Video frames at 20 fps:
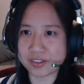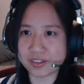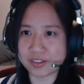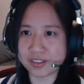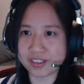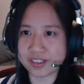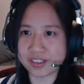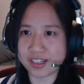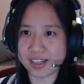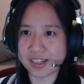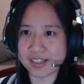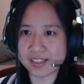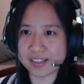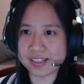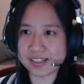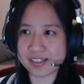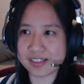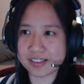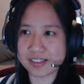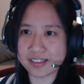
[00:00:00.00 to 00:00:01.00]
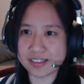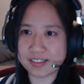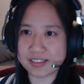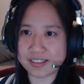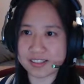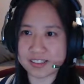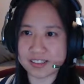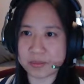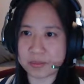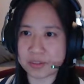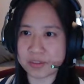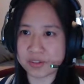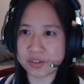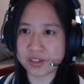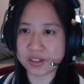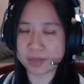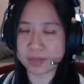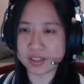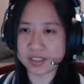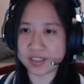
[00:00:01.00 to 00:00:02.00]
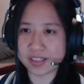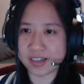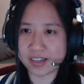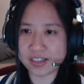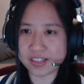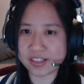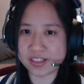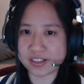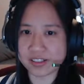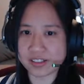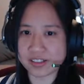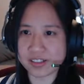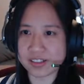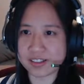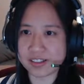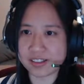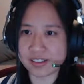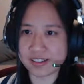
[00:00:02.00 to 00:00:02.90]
localize some of your applications,